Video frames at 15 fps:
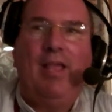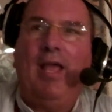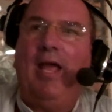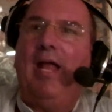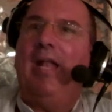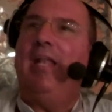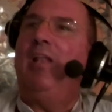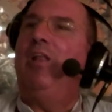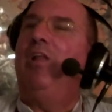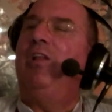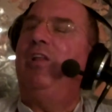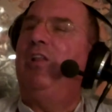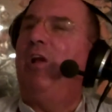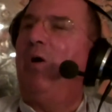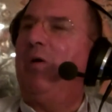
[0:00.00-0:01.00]
And
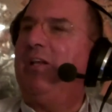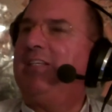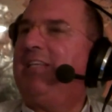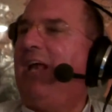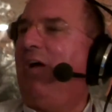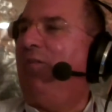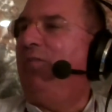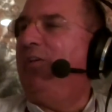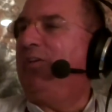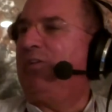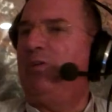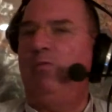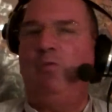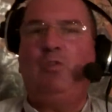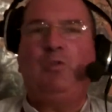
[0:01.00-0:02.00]
notice how
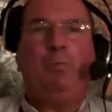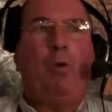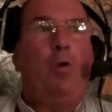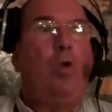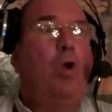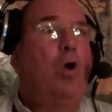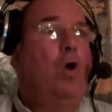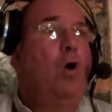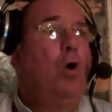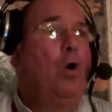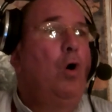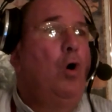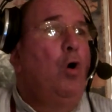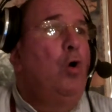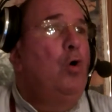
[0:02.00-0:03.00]
Vishnu spoke.
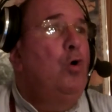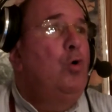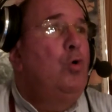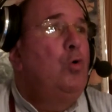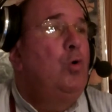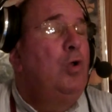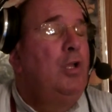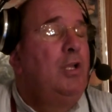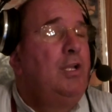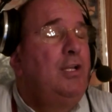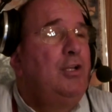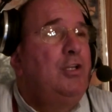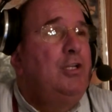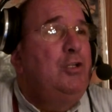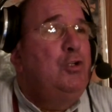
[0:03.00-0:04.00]
Oh,
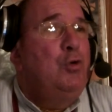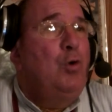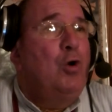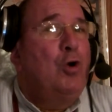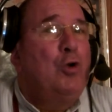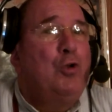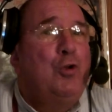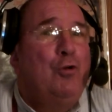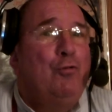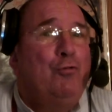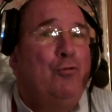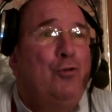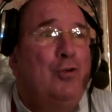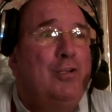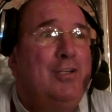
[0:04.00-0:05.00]
did you hurt your
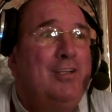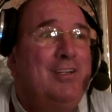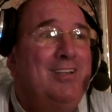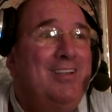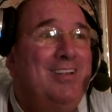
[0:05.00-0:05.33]
foot?